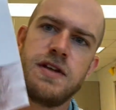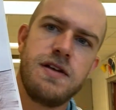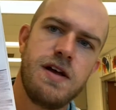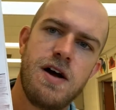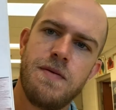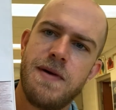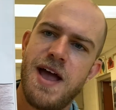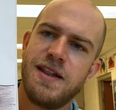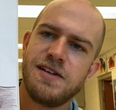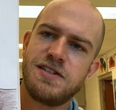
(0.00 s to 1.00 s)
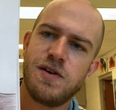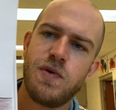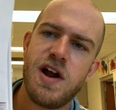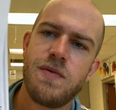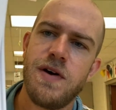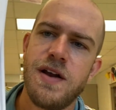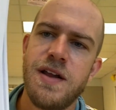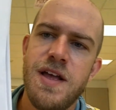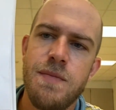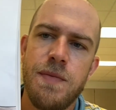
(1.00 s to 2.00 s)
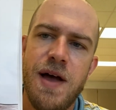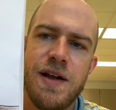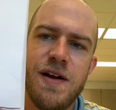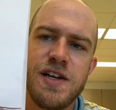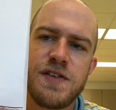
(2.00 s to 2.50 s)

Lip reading: Oh man, this is a weird one, but my greatest